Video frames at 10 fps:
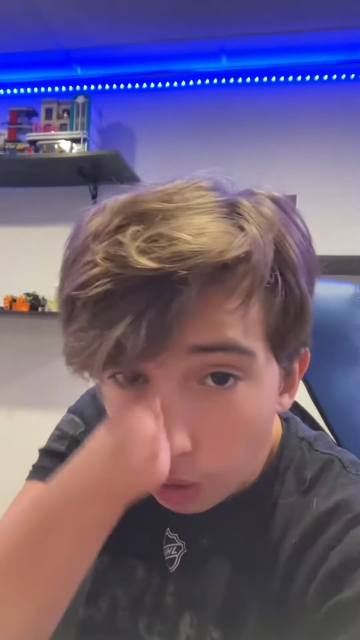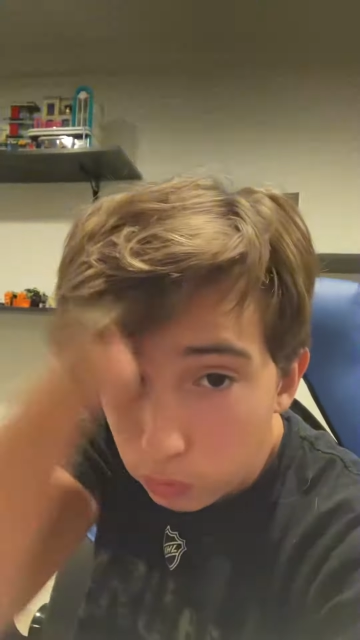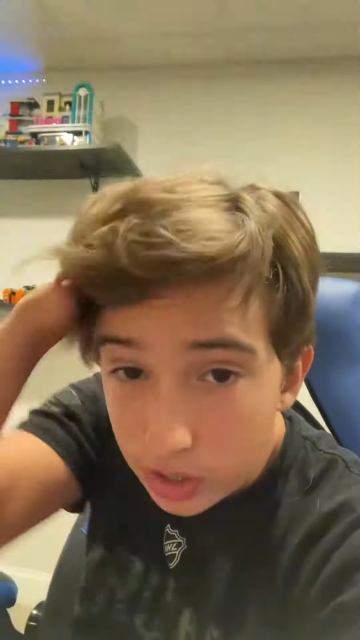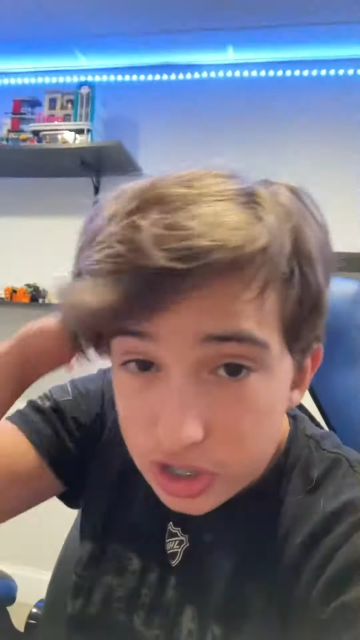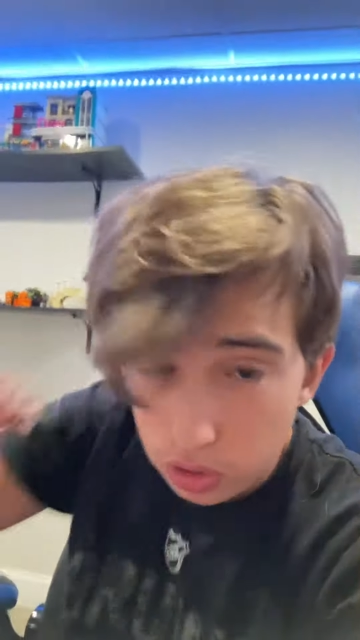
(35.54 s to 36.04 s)

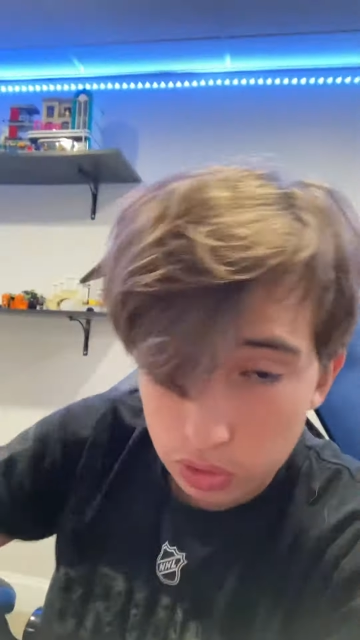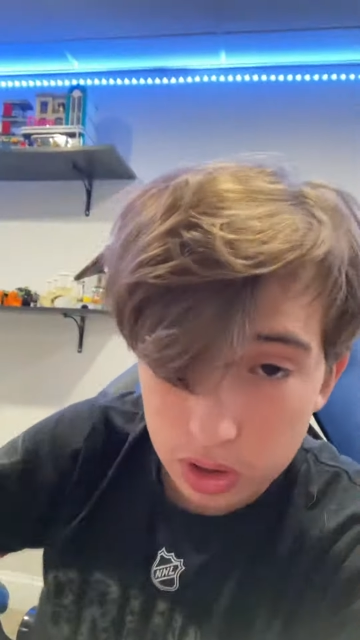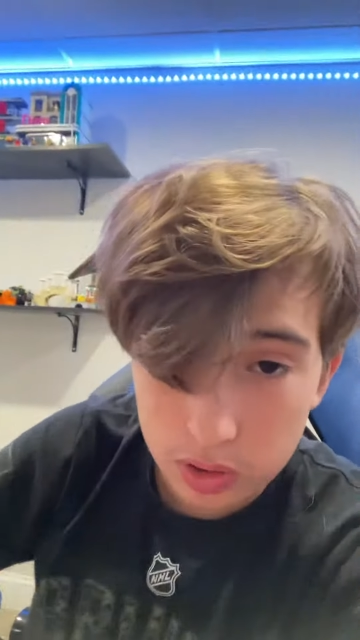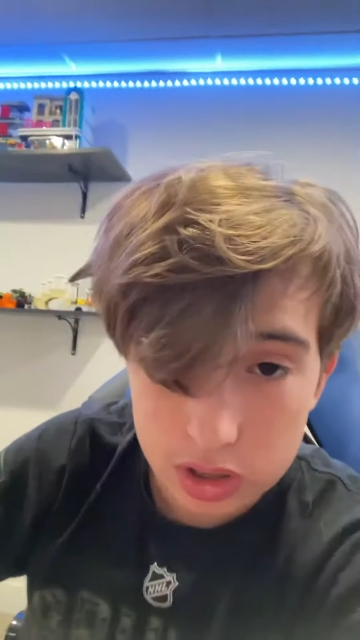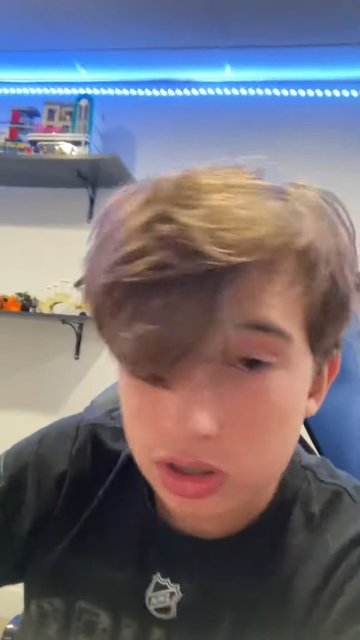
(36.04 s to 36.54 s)
original
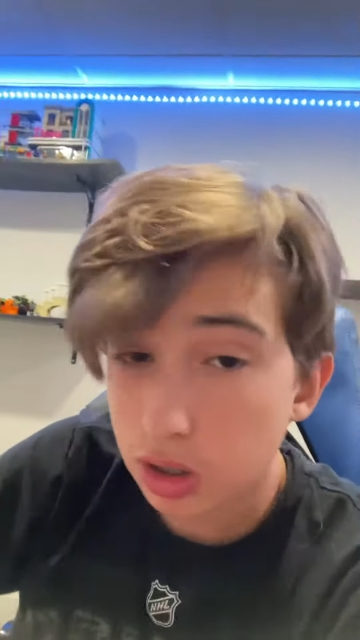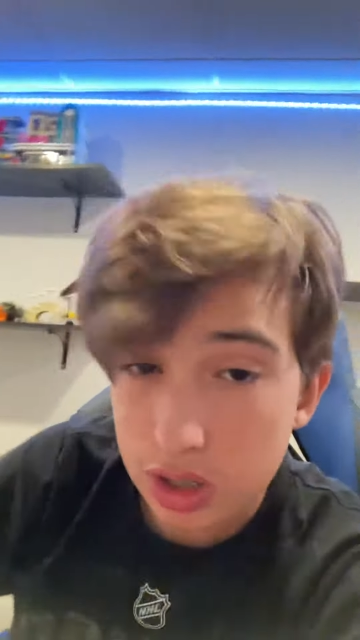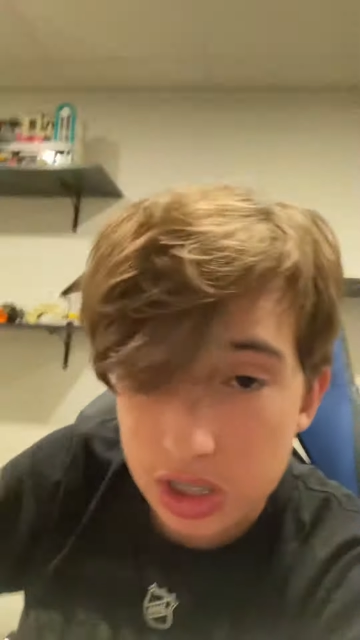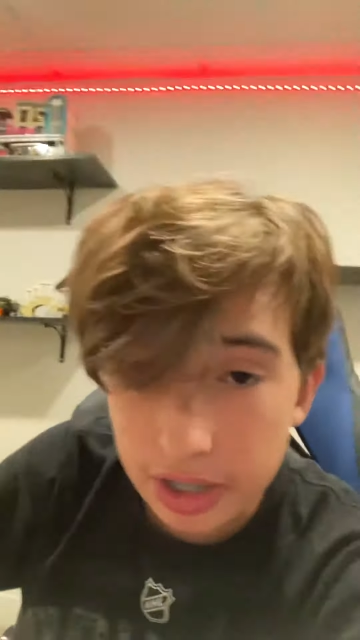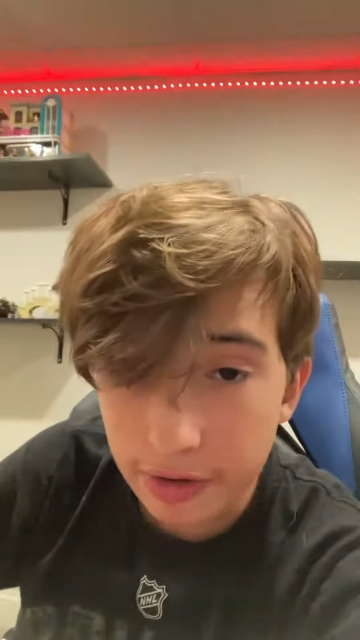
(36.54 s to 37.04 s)
to this to the
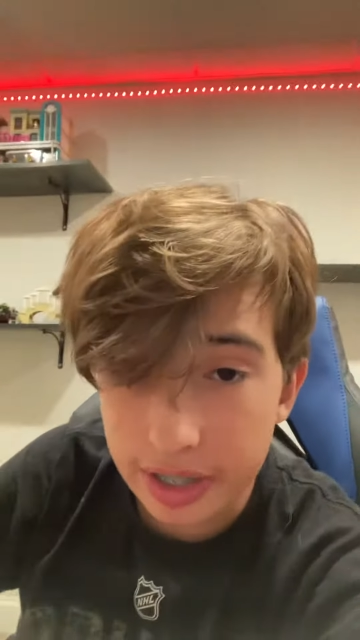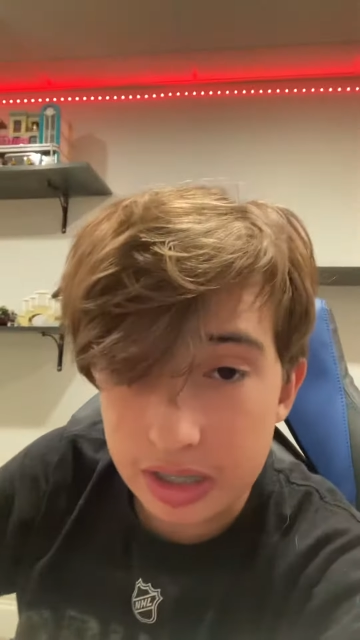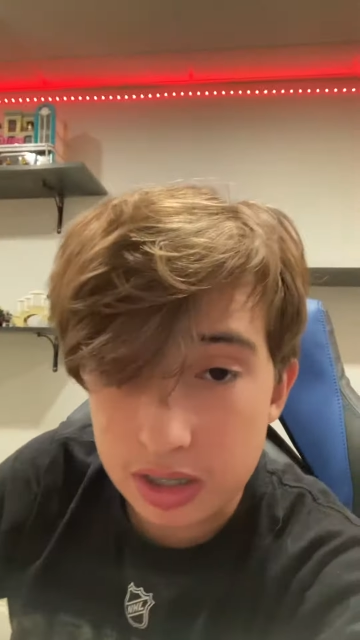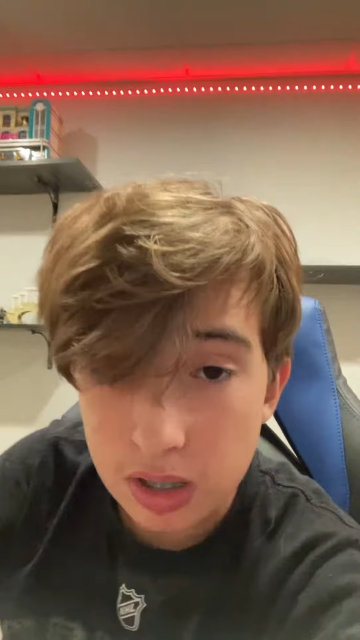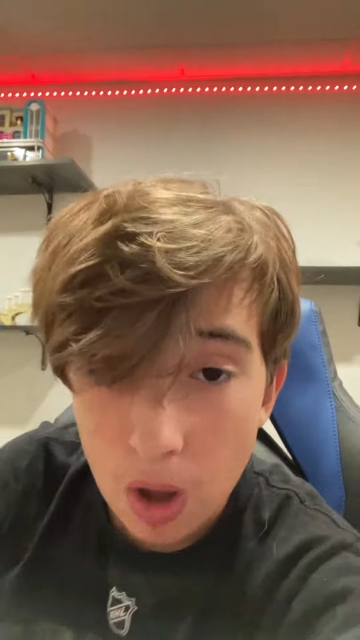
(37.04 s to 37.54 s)

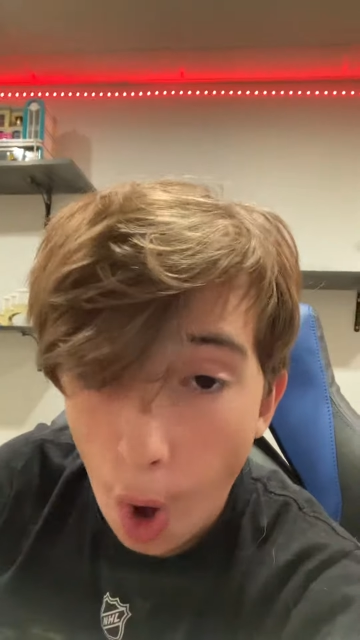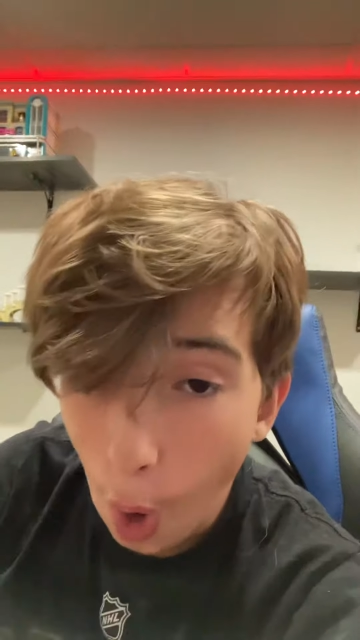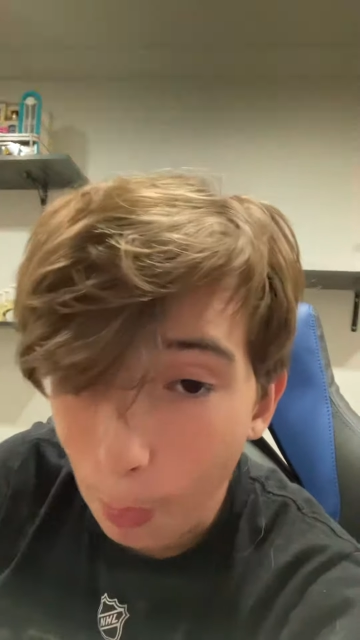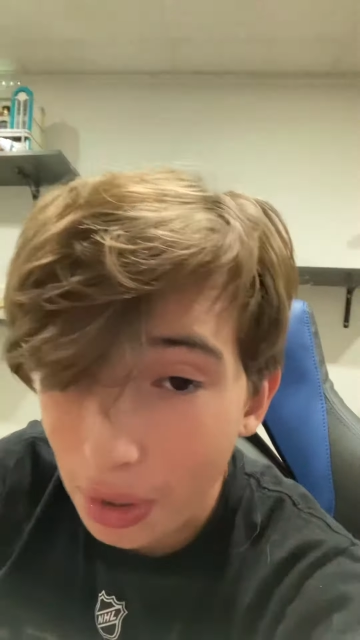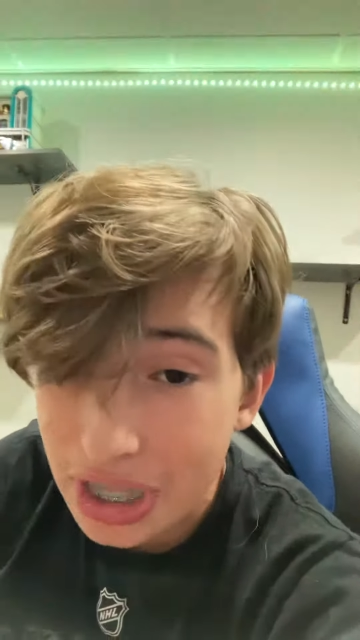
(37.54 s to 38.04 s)
series.
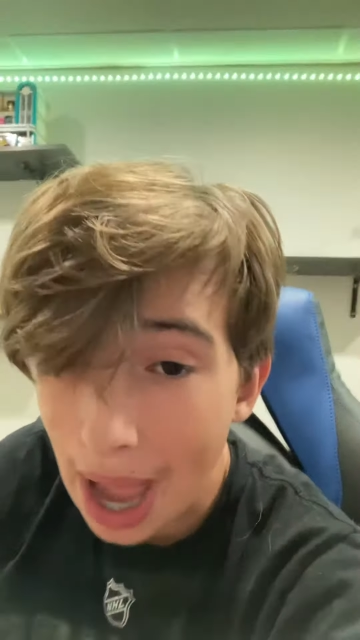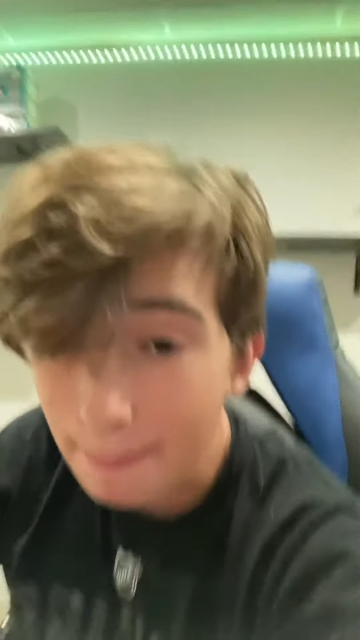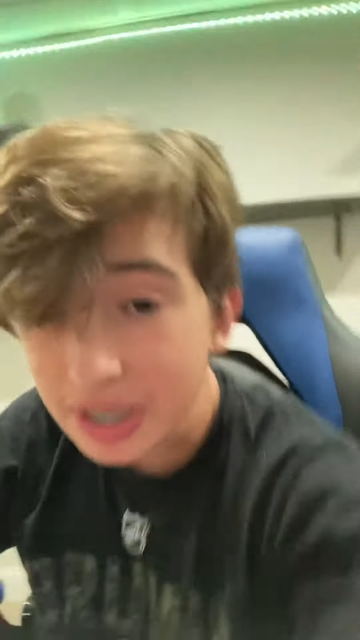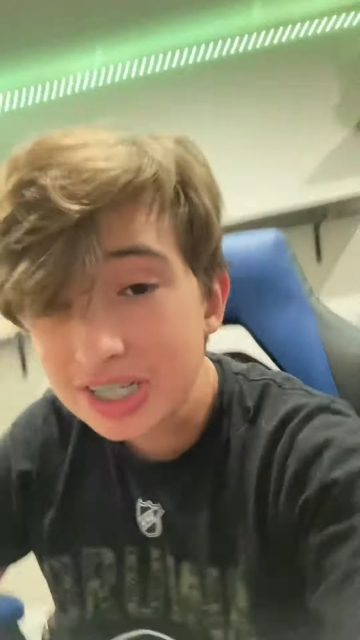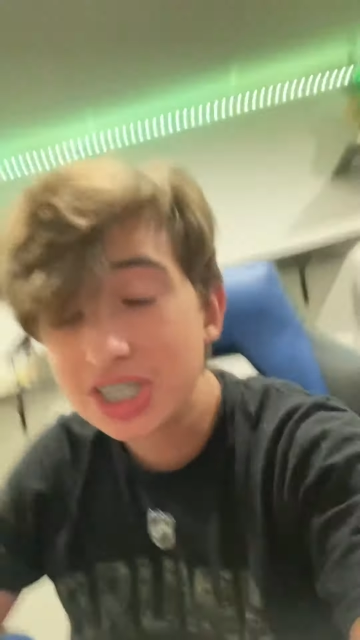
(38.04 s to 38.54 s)
Wouldn't that
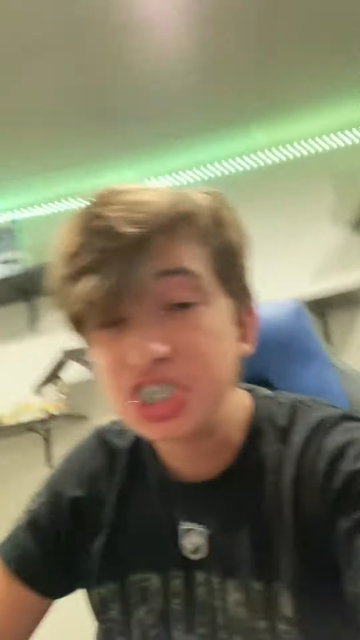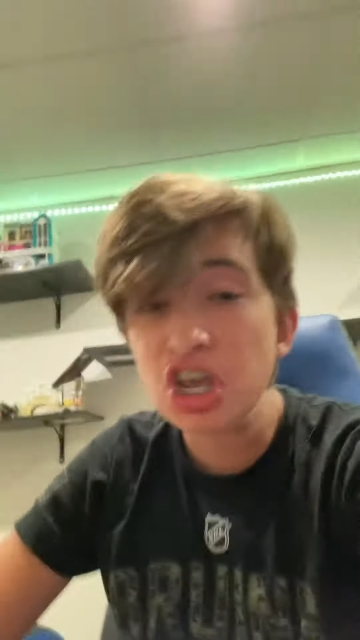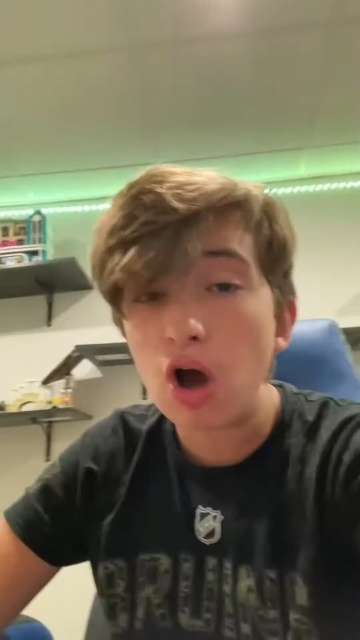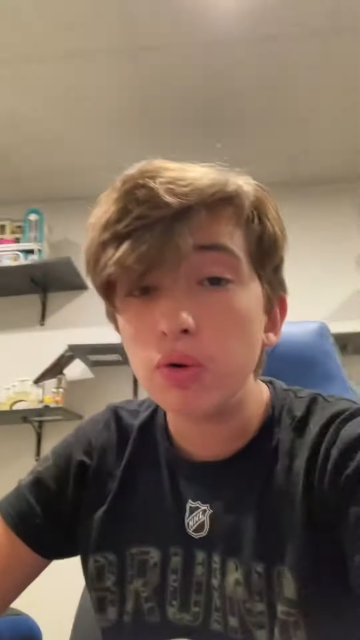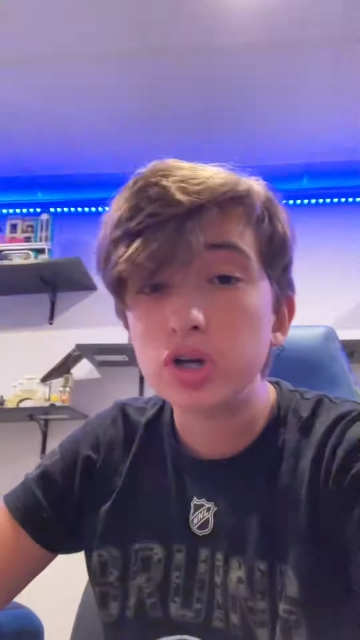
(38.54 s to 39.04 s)
be
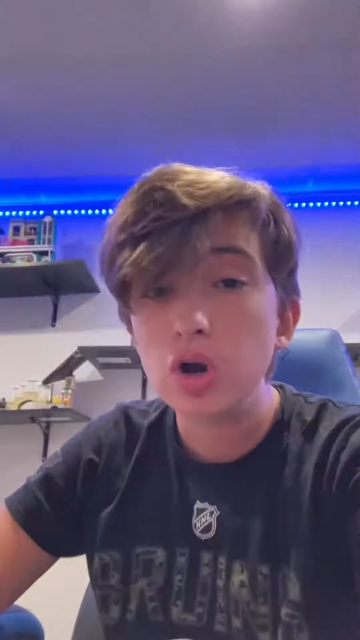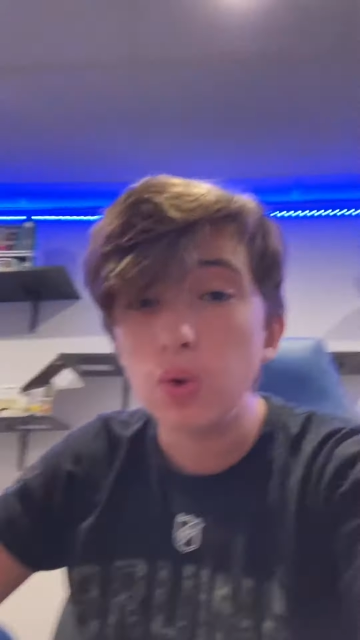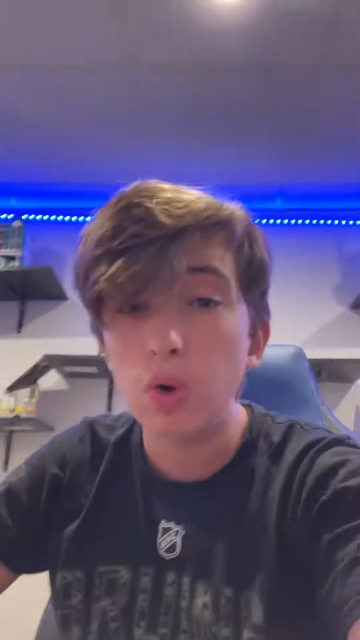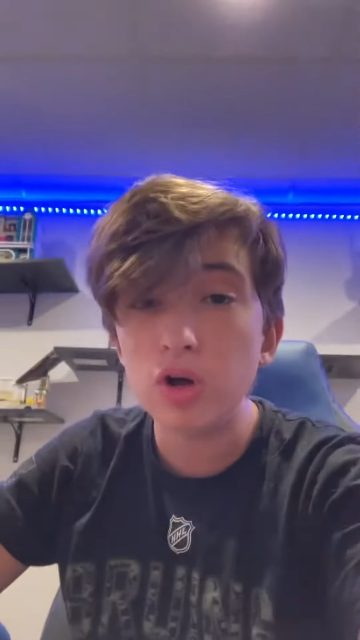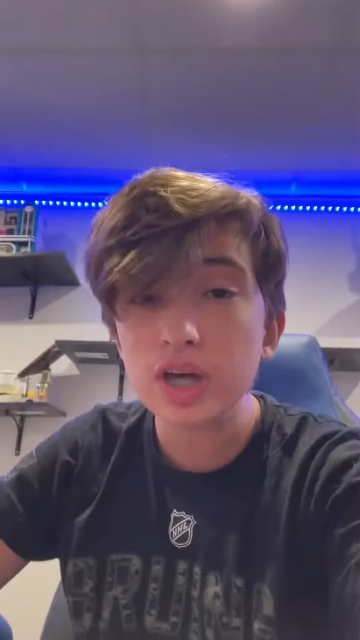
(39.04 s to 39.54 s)
so cool,